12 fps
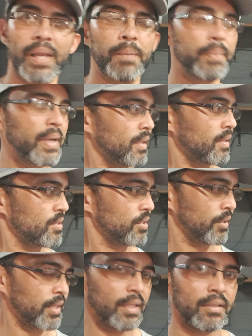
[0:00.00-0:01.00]
belly pan so
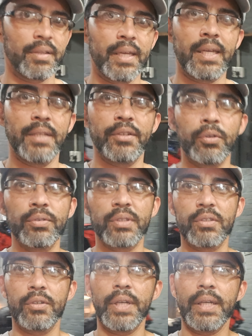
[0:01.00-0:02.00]
that they can route it
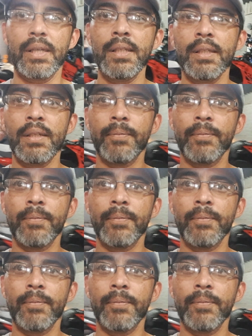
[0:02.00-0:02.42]
correctly.